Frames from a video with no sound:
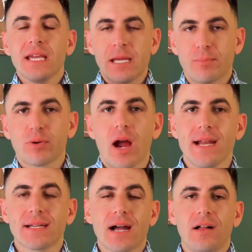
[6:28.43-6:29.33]
in
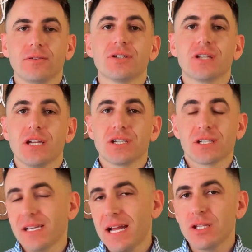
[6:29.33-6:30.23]
Bryan and College
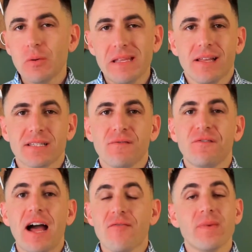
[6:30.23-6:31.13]
Station, and I do it in less than
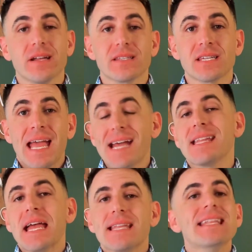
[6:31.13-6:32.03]
5 minutes.
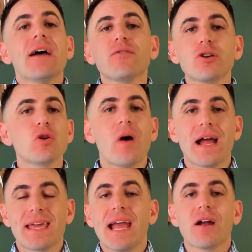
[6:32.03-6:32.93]
And never do
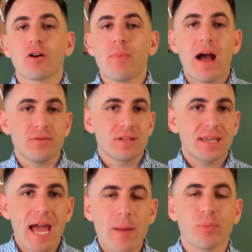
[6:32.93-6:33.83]
I care about
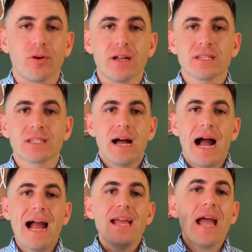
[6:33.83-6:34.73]
cap rates.
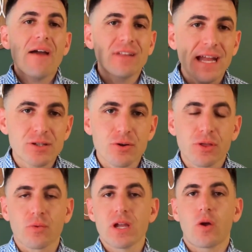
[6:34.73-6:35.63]
I have to answer
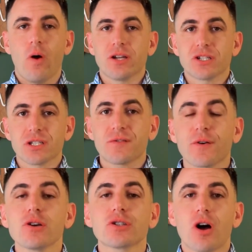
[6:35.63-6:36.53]
three questions.
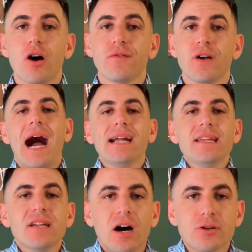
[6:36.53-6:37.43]
First off, I
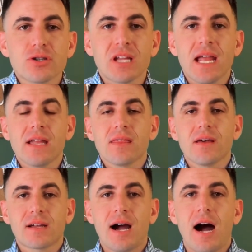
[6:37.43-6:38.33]
need to understand
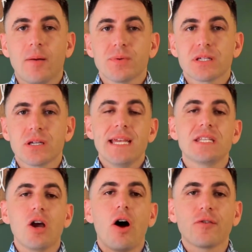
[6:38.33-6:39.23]
the comps. Is
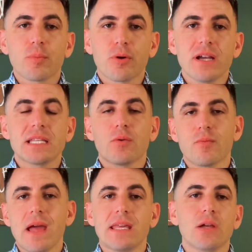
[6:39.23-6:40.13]
the offer price that we're
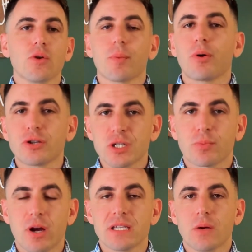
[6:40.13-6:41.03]
making or the purchase
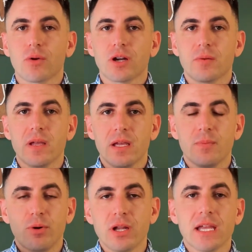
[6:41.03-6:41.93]
price that we're going to be
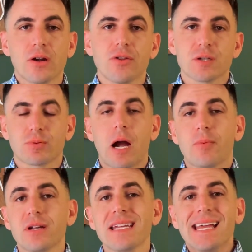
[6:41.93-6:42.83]
putting in on this
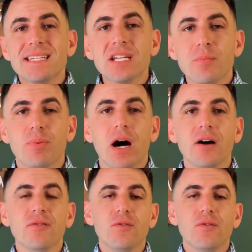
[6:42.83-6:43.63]
property, is it above